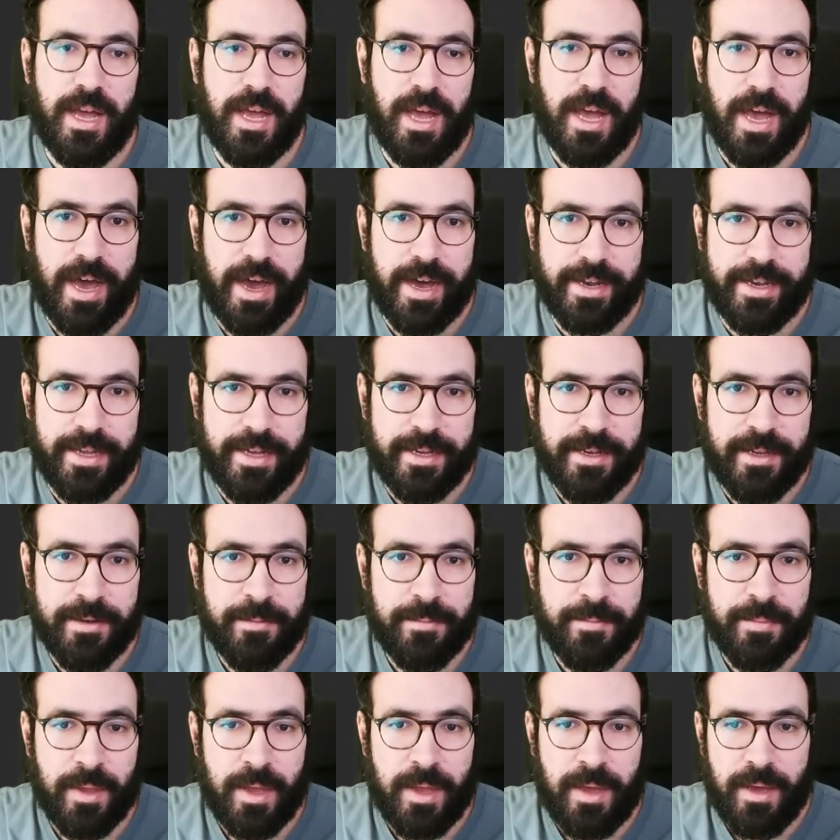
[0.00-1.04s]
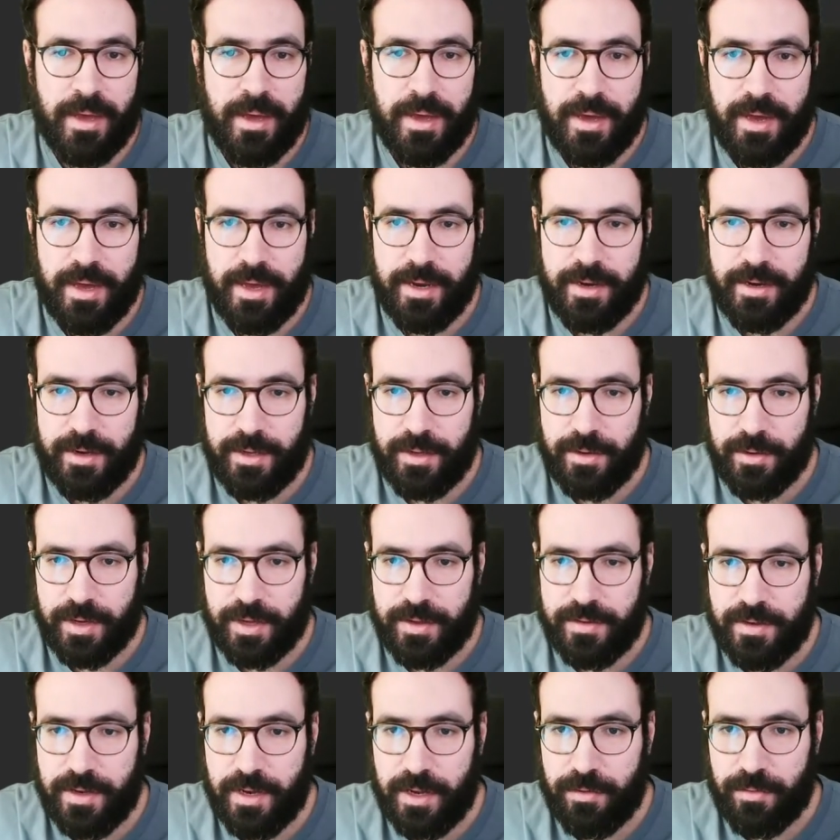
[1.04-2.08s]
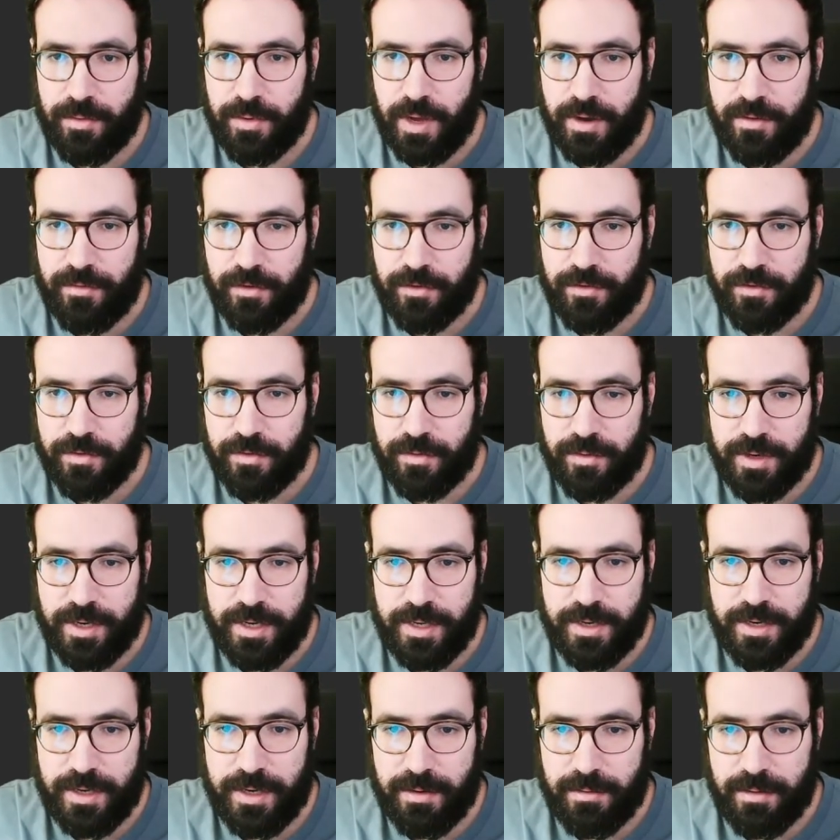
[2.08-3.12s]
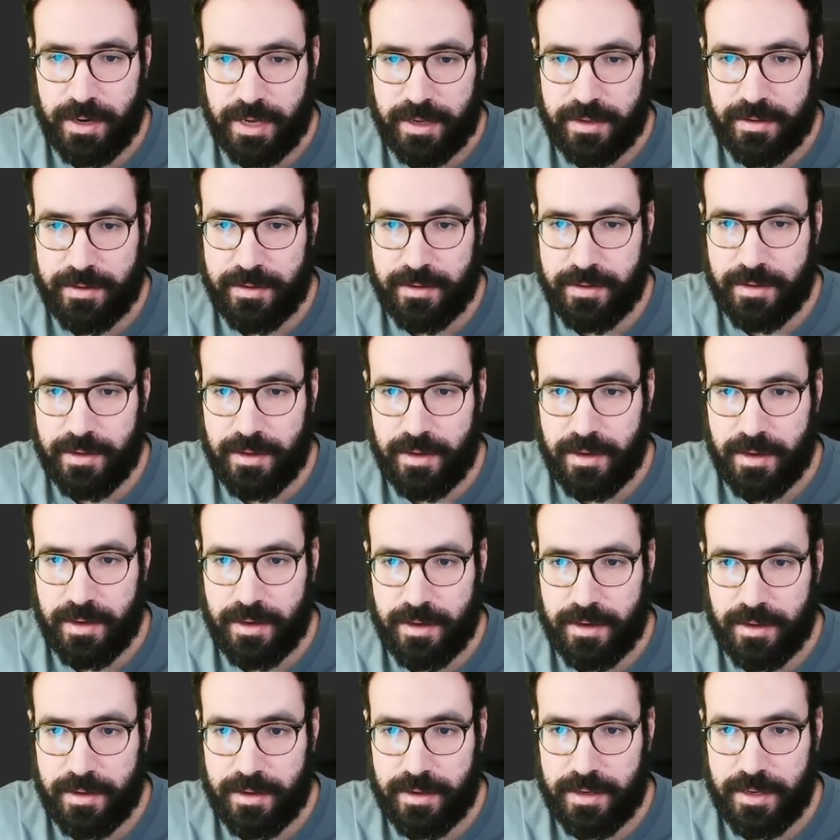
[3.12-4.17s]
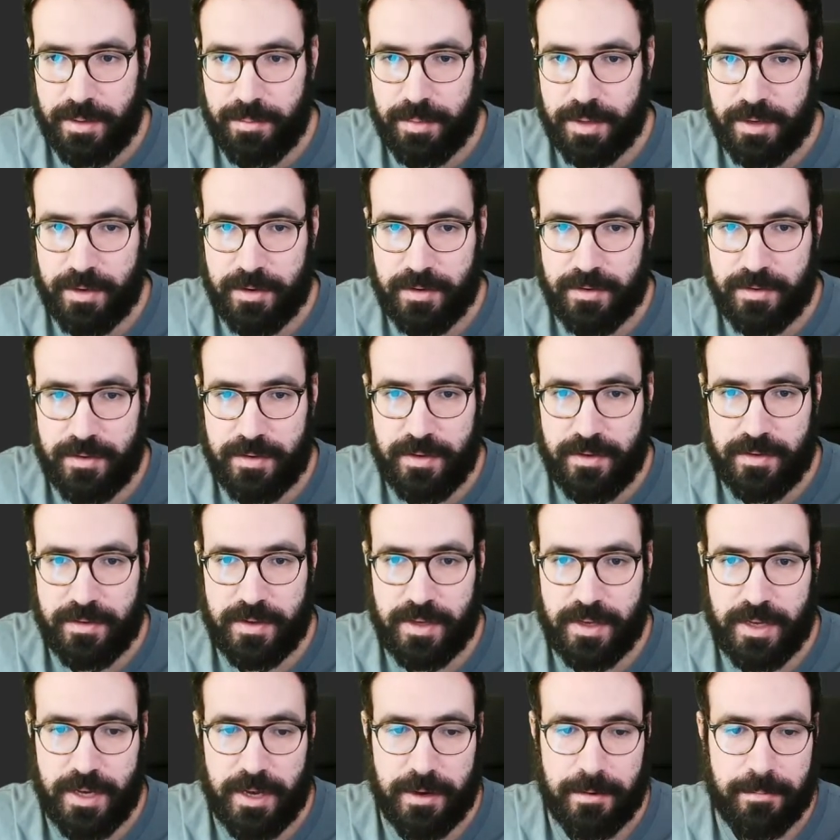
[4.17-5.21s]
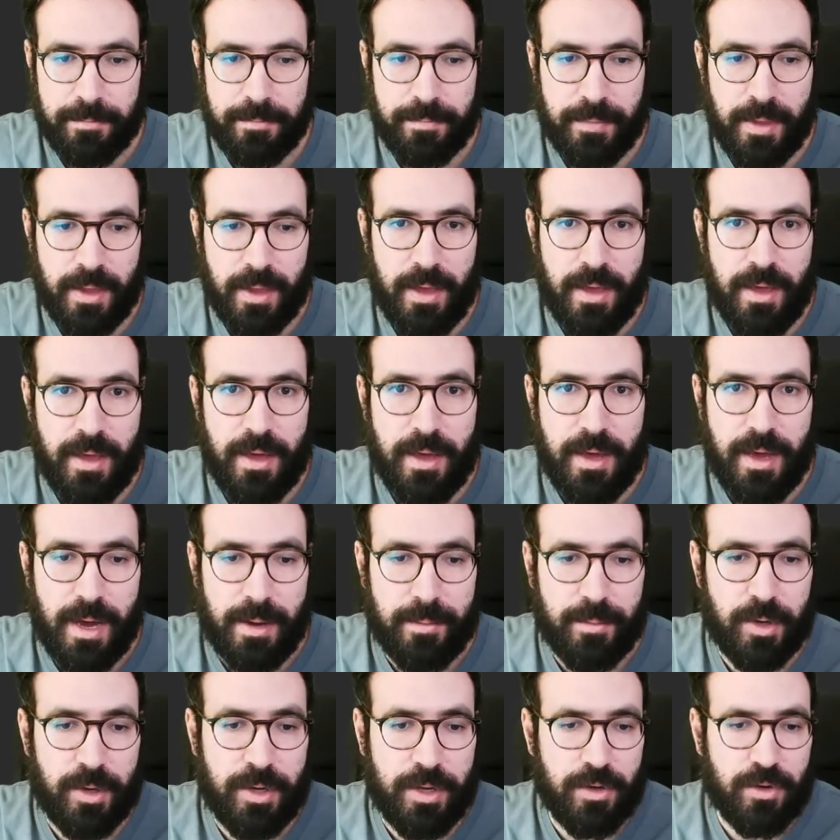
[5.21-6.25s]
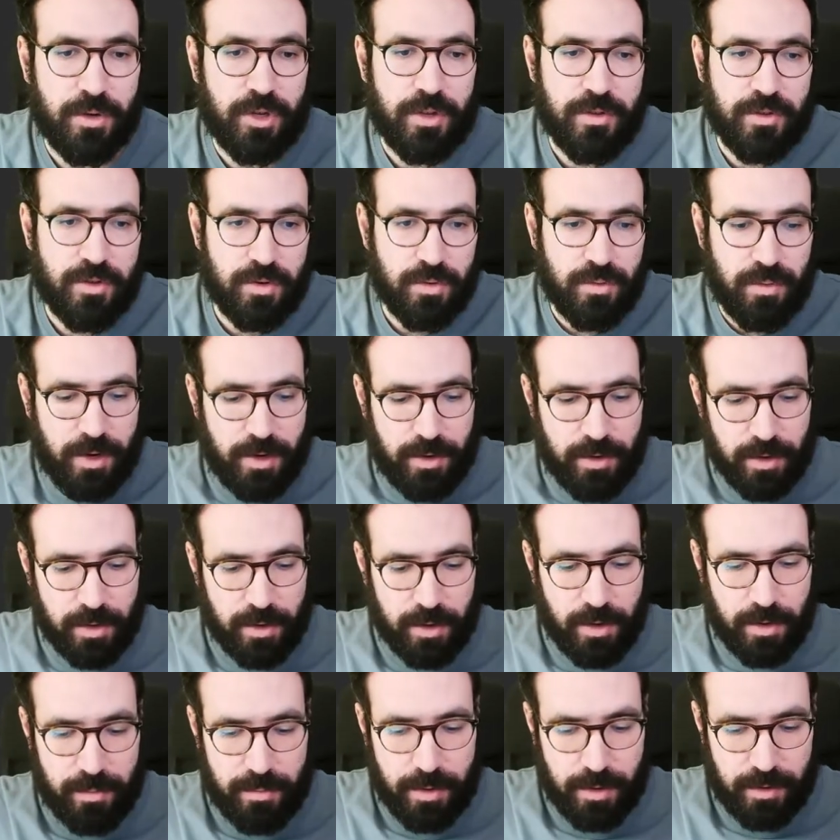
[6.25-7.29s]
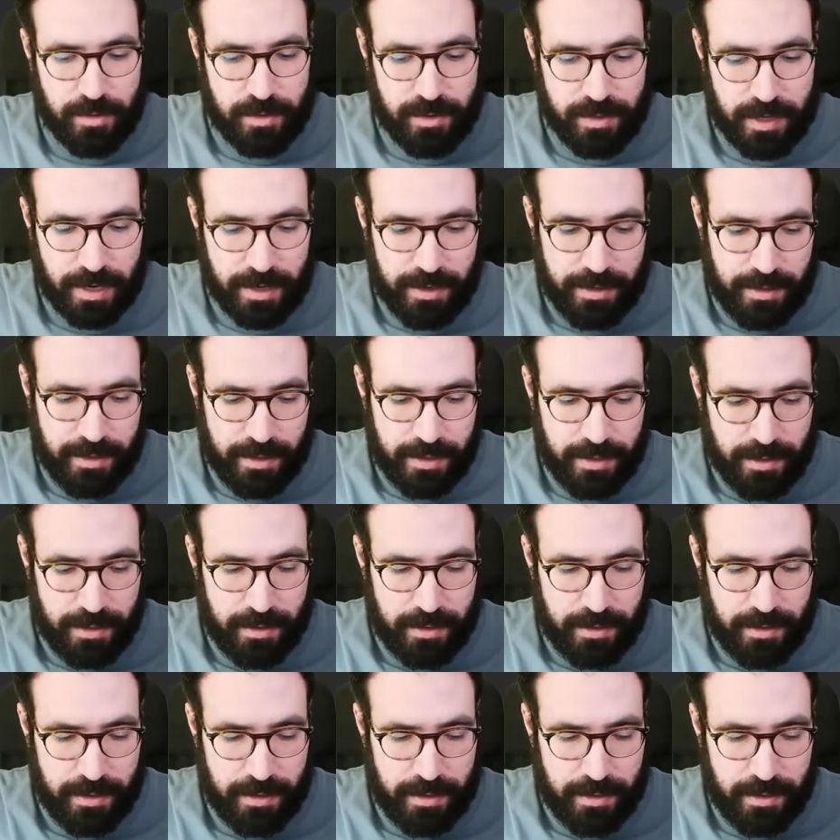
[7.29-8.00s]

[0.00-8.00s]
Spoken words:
added, and you can see that we have also indirect dependencies here. I'm going just to run a go mode tidy.